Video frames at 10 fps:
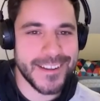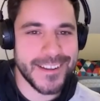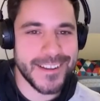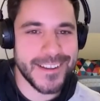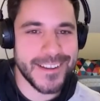
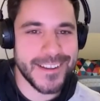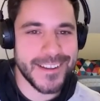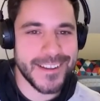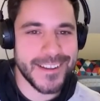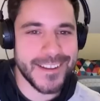
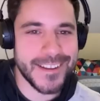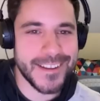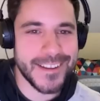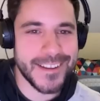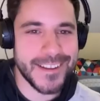
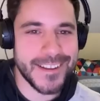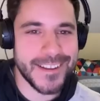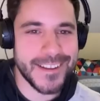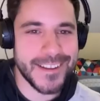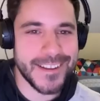
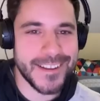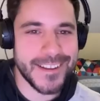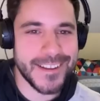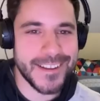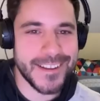
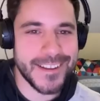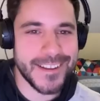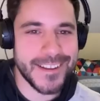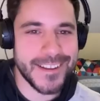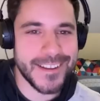
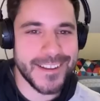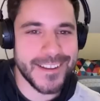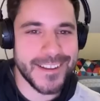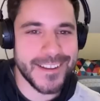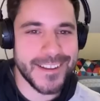
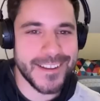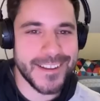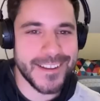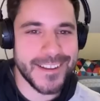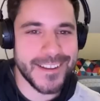
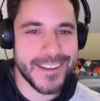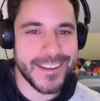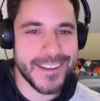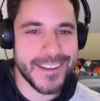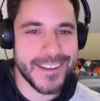
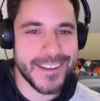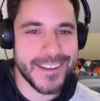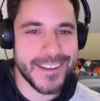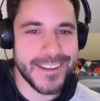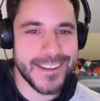
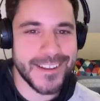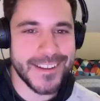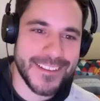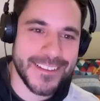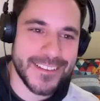
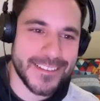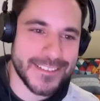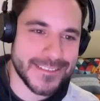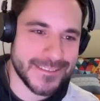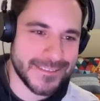
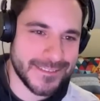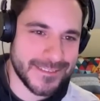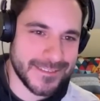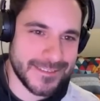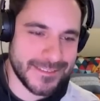This person isn't speaking.